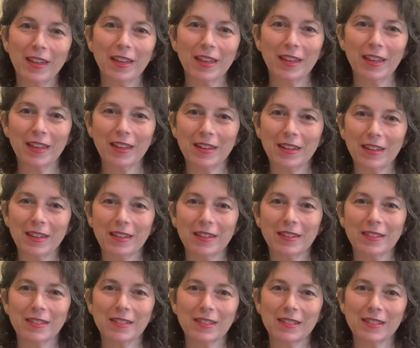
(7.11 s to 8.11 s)
It
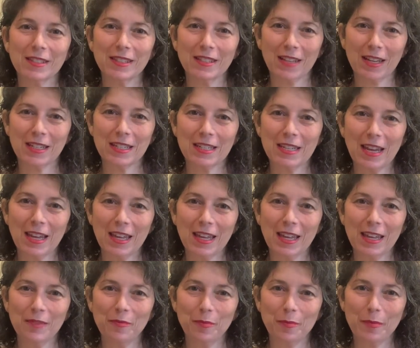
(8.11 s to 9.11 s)
is Sunday,
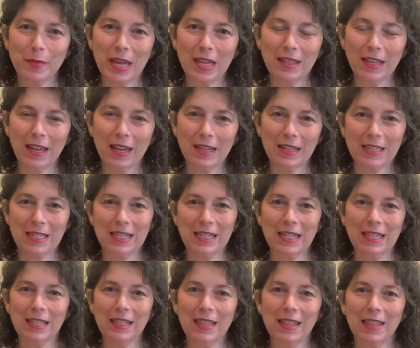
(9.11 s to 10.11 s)
May the
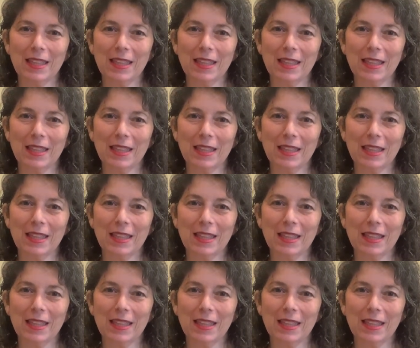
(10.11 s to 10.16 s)
18th,